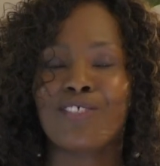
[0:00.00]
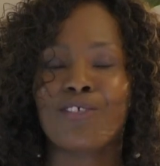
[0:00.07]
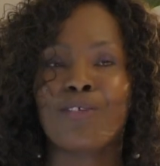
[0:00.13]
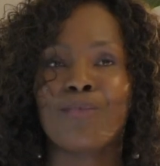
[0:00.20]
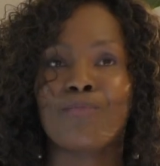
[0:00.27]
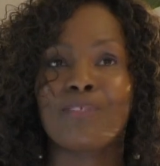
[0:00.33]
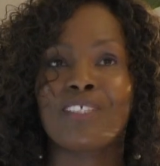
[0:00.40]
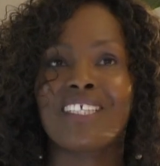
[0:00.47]

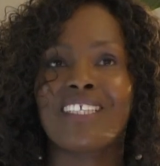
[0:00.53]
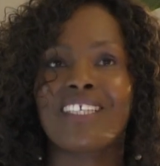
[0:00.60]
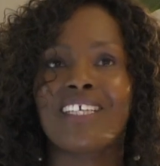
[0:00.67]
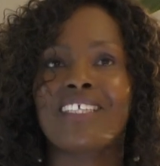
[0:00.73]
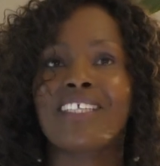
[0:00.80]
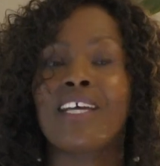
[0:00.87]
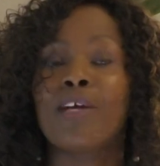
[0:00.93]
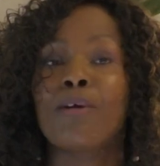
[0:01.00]
told Peter
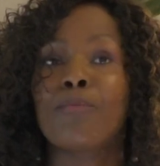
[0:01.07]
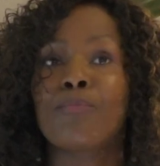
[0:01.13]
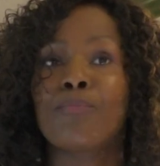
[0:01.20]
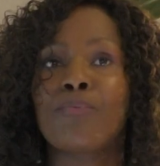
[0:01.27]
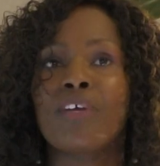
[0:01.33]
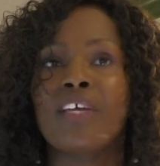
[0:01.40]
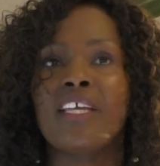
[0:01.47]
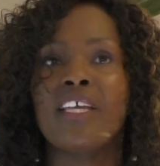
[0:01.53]
that
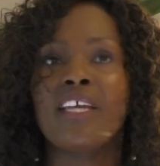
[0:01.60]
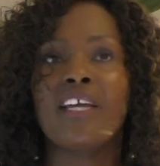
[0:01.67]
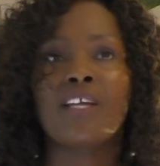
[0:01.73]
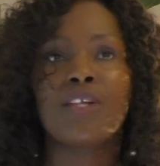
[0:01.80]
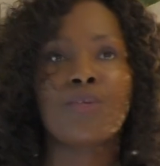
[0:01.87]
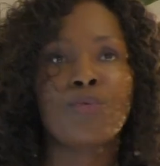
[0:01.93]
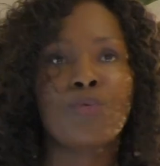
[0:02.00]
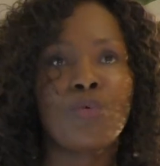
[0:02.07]
pray
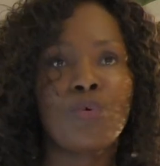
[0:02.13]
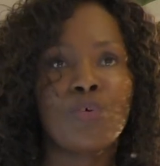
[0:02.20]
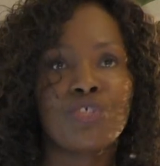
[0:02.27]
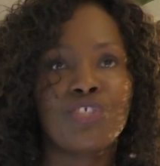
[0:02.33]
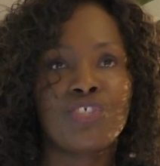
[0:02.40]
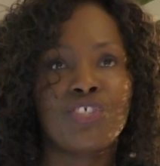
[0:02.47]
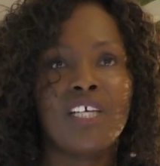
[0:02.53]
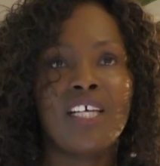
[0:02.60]
and
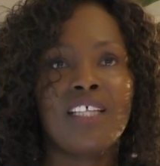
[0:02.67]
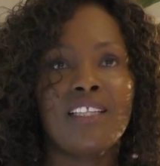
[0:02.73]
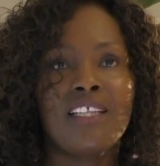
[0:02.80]
watch.